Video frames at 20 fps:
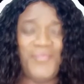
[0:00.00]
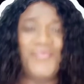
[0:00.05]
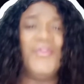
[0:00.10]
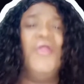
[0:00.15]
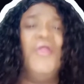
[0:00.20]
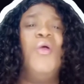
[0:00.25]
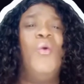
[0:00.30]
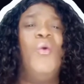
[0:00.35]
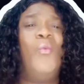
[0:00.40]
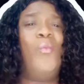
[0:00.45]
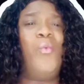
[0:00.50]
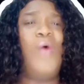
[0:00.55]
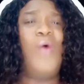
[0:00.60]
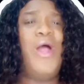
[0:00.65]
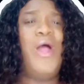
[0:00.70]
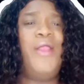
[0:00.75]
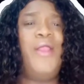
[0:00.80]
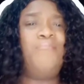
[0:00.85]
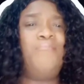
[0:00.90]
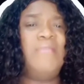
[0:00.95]

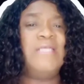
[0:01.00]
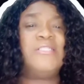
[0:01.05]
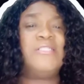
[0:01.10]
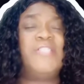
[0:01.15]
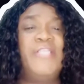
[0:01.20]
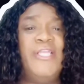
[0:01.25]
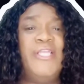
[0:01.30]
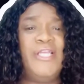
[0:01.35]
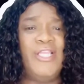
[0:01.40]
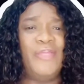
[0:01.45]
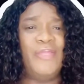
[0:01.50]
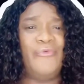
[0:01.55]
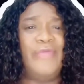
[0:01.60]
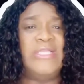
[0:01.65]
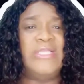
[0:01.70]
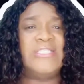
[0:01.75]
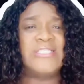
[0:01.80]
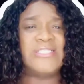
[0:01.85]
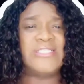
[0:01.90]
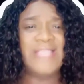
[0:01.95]
What Miss Hilary
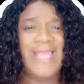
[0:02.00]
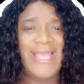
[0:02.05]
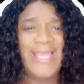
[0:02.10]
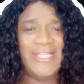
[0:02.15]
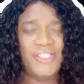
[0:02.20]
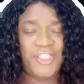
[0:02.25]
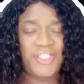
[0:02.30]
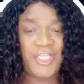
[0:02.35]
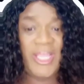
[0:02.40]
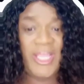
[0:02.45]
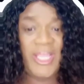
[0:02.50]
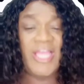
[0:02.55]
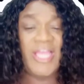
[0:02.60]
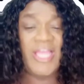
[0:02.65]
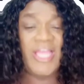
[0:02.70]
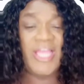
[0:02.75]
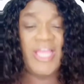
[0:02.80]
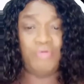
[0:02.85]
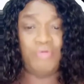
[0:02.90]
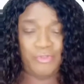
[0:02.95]
Sanchez
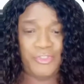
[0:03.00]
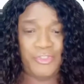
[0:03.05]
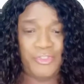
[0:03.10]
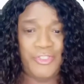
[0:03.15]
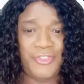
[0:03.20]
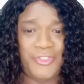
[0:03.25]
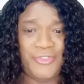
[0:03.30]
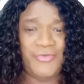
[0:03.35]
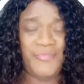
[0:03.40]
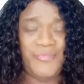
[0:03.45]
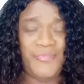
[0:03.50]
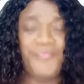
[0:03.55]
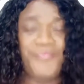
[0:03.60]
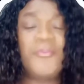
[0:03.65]
will do